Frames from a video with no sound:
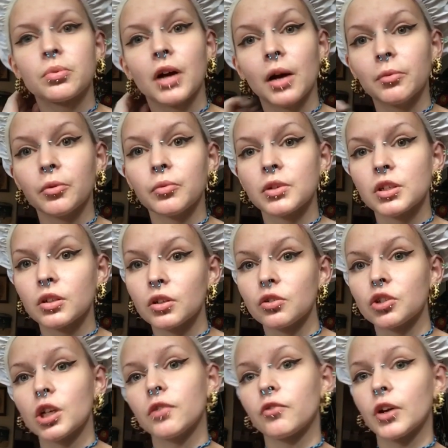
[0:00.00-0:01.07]
problem with
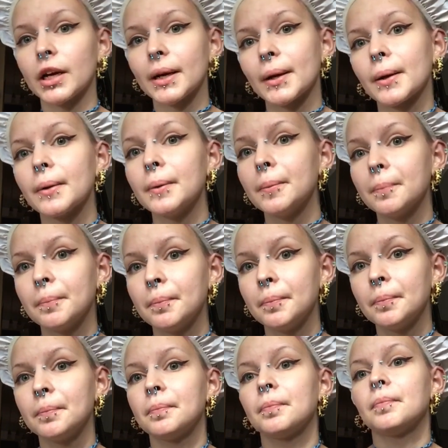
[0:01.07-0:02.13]
delusion of grandeur.
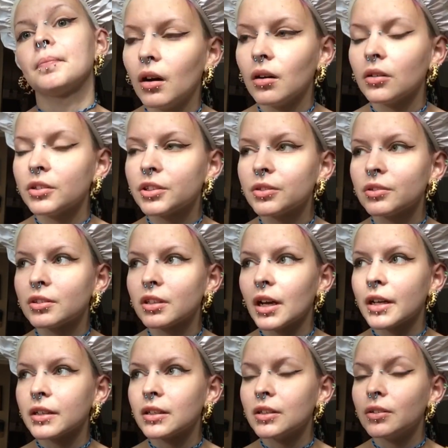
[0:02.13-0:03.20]
Also,
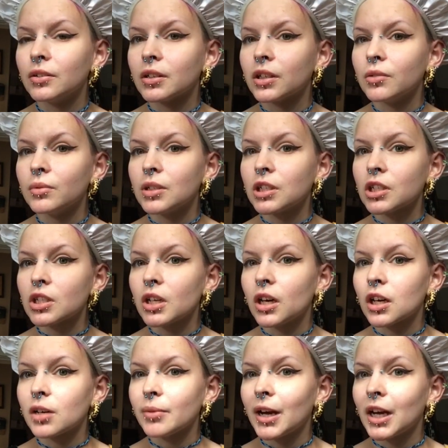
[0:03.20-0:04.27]
side note, can we just
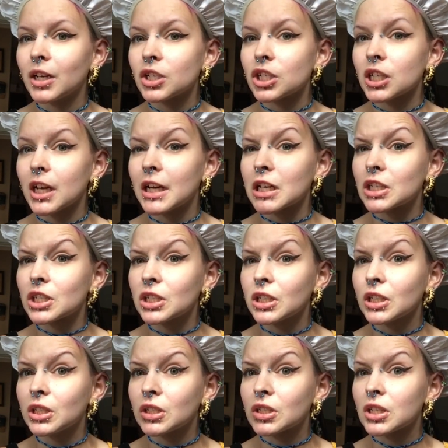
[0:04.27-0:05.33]
talk about how she
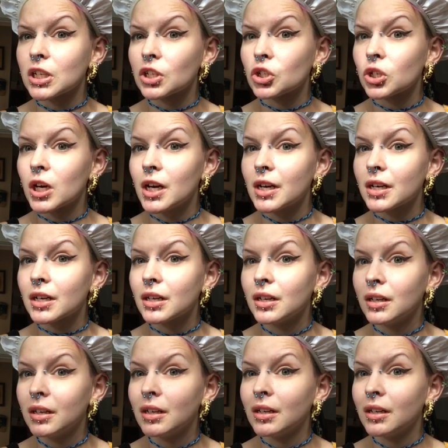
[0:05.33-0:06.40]
actually looks like Shrek?
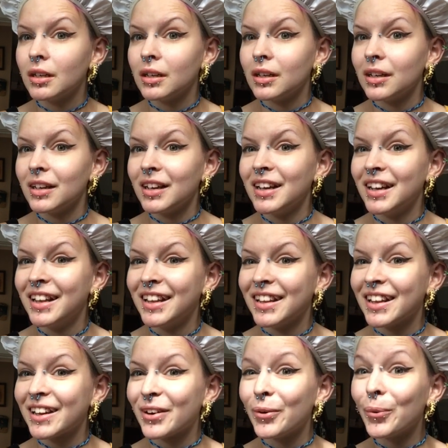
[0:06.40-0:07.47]

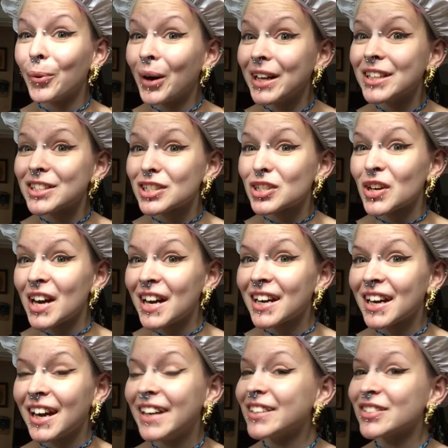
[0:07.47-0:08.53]
Like a white
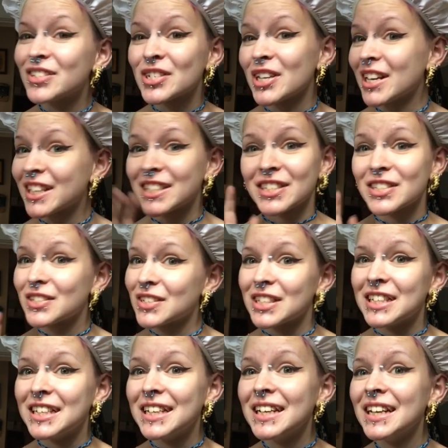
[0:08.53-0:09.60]
Shrek. I know Shrek is
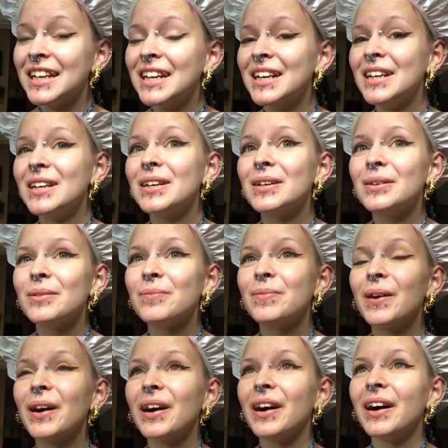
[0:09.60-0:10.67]
green,
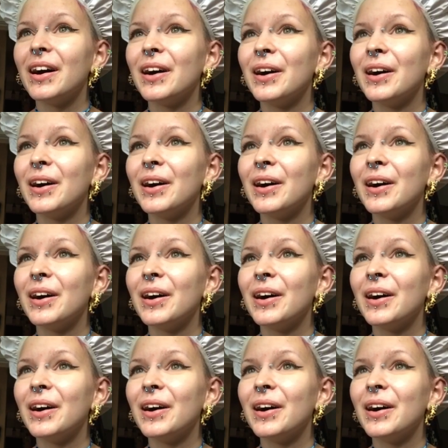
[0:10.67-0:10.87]
but